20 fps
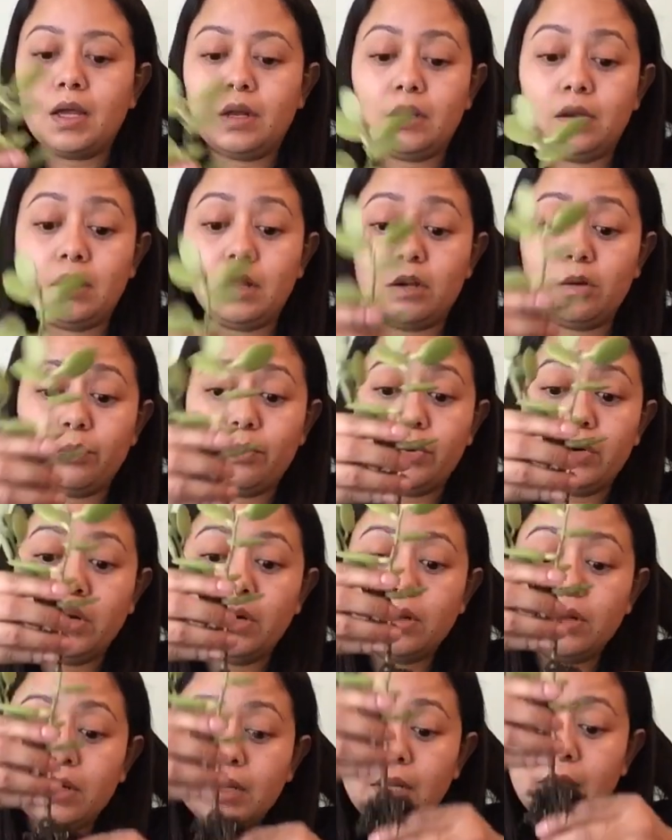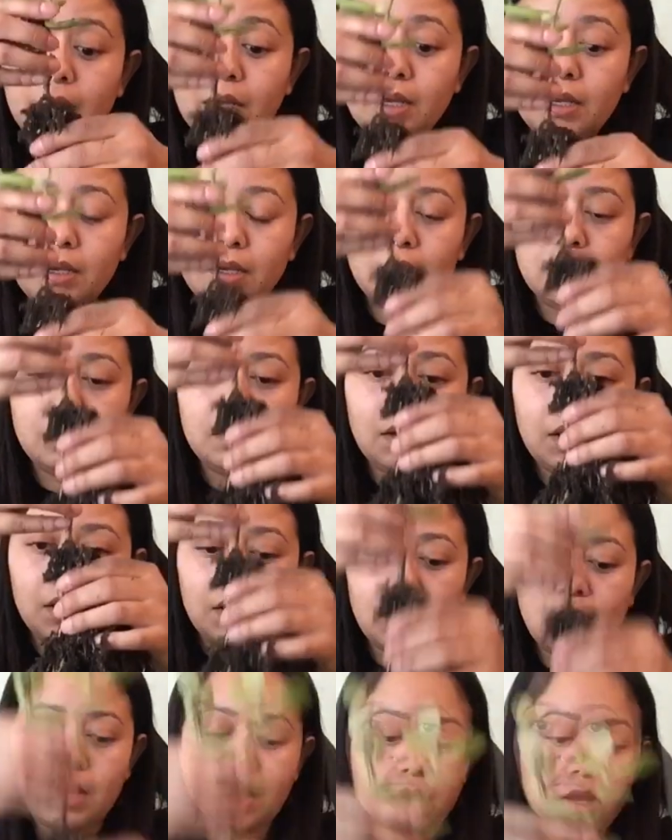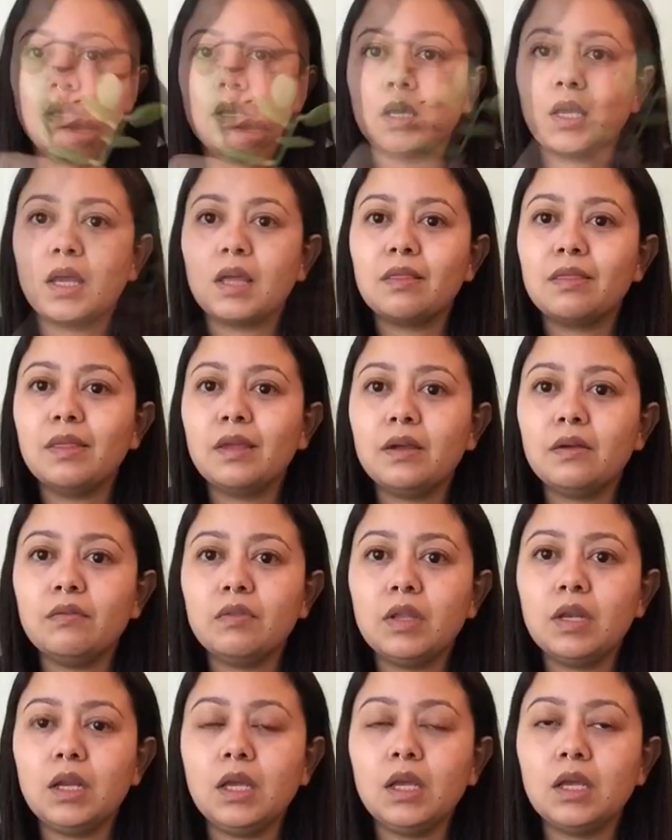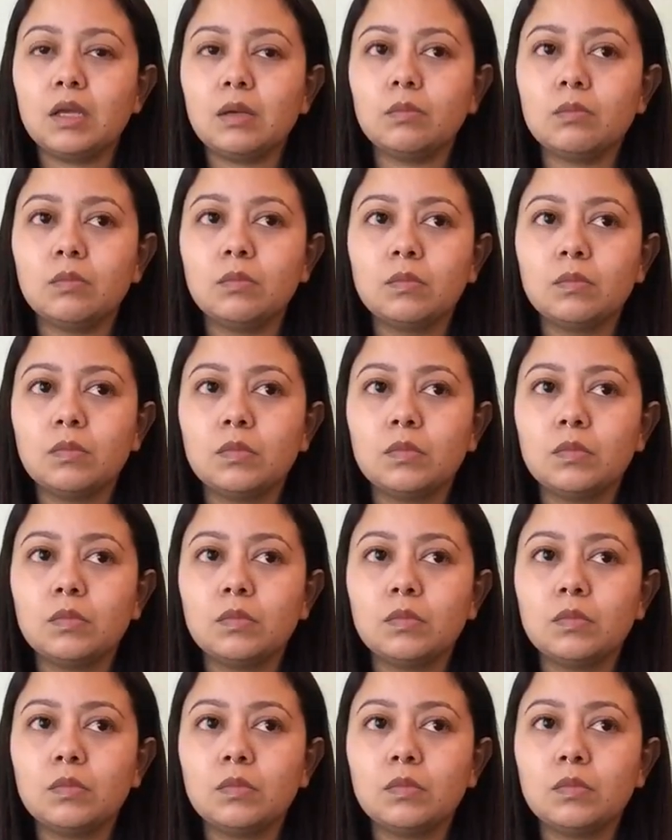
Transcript: a lot of perlite. I can't think of the name.